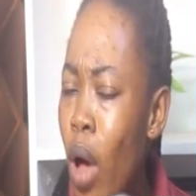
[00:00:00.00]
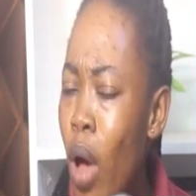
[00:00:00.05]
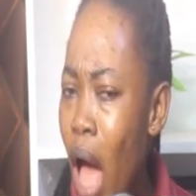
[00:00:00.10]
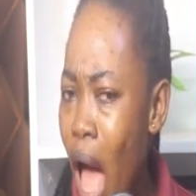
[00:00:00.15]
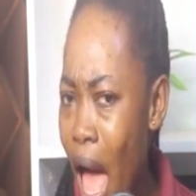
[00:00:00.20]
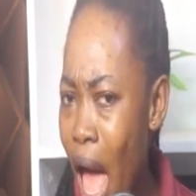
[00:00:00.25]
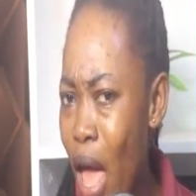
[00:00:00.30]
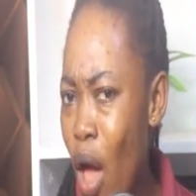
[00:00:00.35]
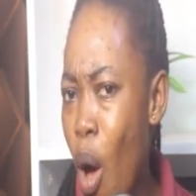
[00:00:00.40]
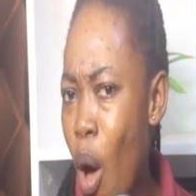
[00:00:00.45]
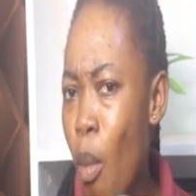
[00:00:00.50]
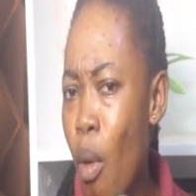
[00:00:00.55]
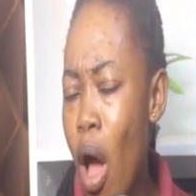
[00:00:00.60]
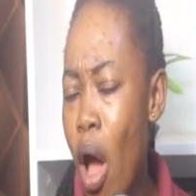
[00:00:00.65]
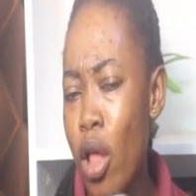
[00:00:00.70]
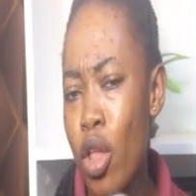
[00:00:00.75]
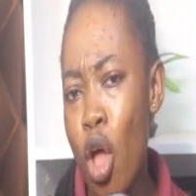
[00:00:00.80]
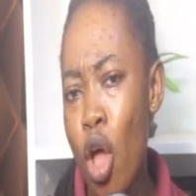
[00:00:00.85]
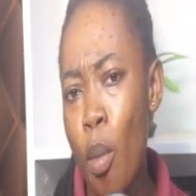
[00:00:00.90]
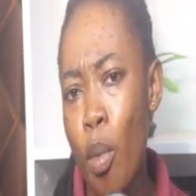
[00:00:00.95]
ayo mo
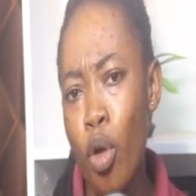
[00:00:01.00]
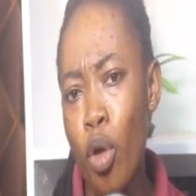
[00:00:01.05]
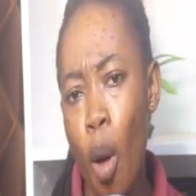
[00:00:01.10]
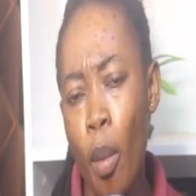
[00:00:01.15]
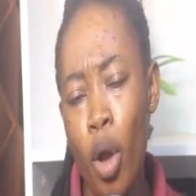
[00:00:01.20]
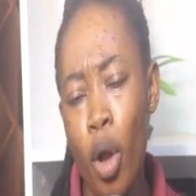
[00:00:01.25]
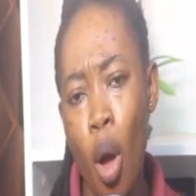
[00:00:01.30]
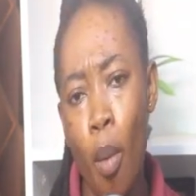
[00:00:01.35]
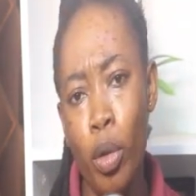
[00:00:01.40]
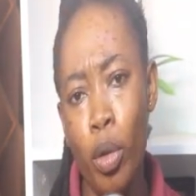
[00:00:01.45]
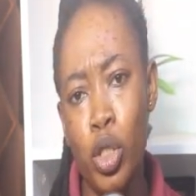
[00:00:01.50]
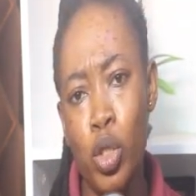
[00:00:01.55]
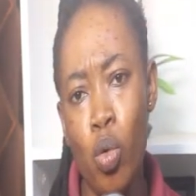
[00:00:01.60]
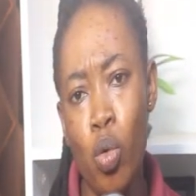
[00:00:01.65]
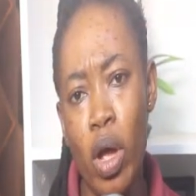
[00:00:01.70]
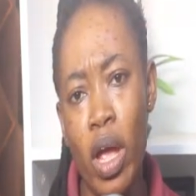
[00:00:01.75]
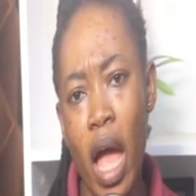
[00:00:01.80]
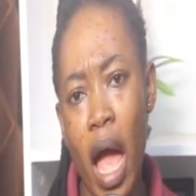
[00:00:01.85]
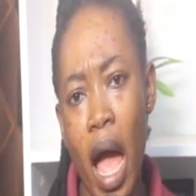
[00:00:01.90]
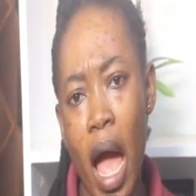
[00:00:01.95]
anyo mo na mo
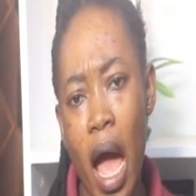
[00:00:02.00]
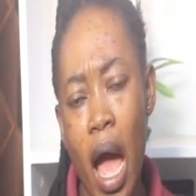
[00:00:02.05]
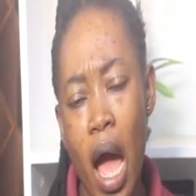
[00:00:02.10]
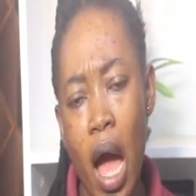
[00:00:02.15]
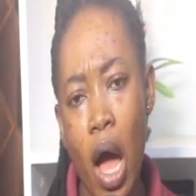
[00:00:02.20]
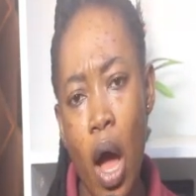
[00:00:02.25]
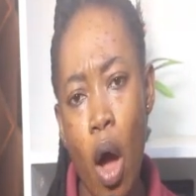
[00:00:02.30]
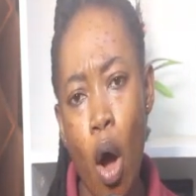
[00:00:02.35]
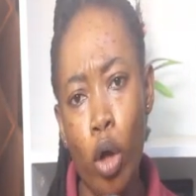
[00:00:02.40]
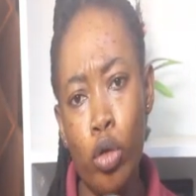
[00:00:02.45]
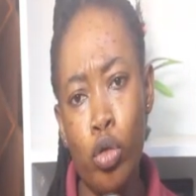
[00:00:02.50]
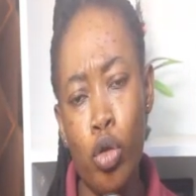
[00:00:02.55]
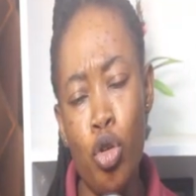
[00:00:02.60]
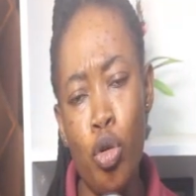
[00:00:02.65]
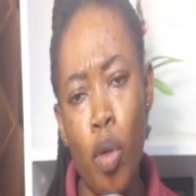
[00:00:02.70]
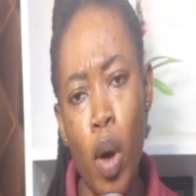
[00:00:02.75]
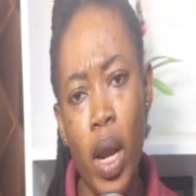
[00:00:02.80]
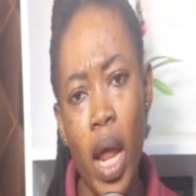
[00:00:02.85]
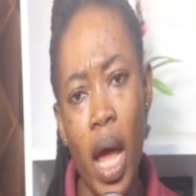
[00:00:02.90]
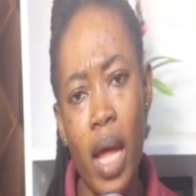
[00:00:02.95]
tuwe ya o to
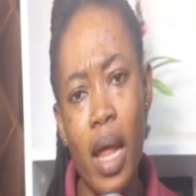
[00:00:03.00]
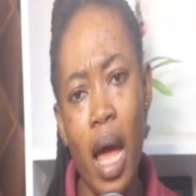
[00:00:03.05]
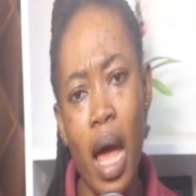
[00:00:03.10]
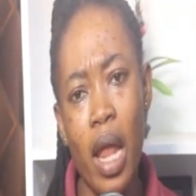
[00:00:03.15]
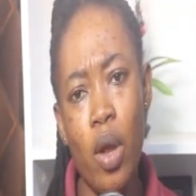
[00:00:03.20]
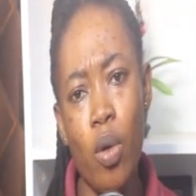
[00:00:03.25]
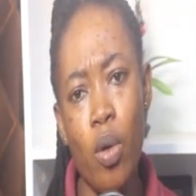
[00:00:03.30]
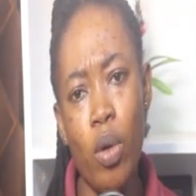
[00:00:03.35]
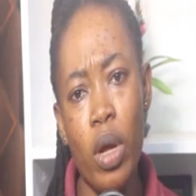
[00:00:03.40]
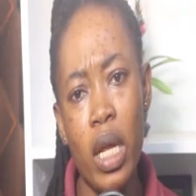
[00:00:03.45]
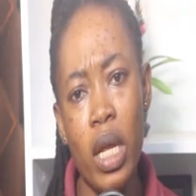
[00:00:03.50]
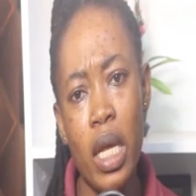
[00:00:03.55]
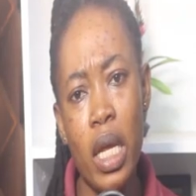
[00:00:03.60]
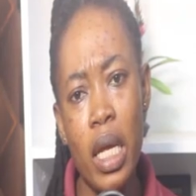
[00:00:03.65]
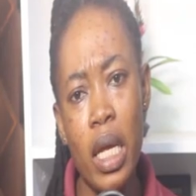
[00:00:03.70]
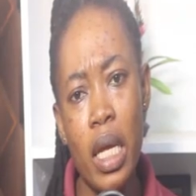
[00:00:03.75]
nyu na da ne hu